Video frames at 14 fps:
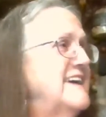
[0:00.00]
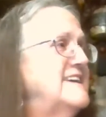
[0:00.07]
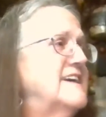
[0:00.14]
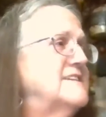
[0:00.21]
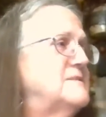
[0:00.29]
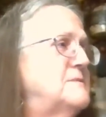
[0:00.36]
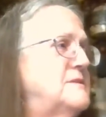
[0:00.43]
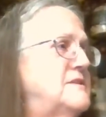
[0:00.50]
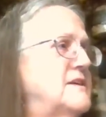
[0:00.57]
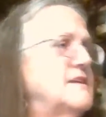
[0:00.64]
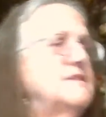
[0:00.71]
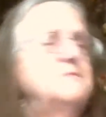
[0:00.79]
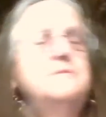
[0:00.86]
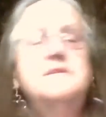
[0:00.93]
Yes,
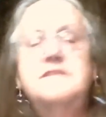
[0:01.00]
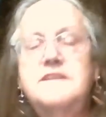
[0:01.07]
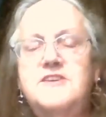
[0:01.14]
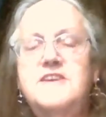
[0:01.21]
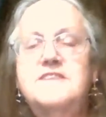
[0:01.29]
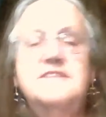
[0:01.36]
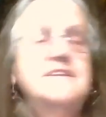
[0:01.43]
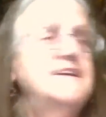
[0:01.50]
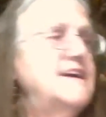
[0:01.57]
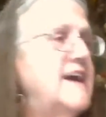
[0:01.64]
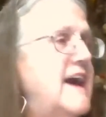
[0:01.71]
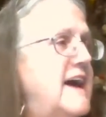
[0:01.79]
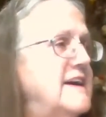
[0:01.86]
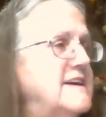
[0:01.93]
Michelle is busy chasing the
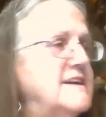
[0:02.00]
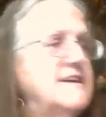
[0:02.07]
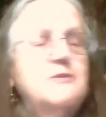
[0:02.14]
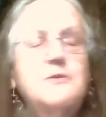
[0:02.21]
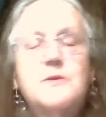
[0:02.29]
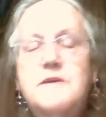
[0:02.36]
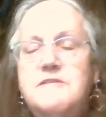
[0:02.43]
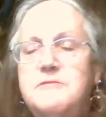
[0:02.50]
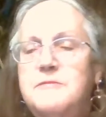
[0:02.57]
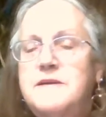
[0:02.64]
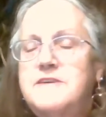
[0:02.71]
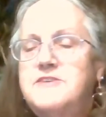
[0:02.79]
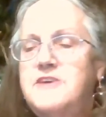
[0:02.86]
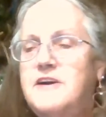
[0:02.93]
cat, getting her away from
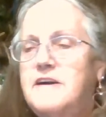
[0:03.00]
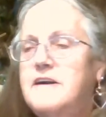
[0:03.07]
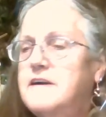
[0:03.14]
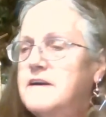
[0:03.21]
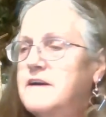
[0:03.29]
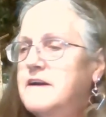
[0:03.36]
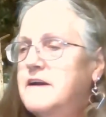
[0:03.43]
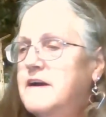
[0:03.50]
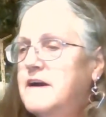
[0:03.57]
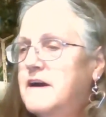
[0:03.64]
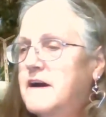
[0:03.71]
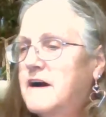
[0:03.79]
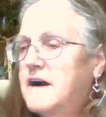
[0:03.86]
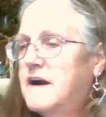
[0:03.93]
my chair.
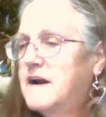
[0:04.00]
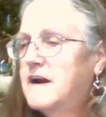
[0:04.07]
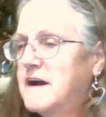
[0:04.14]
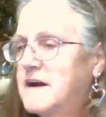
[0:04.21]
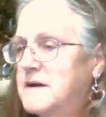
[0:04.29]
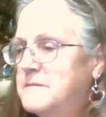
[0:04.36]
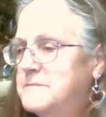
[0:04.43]
All right.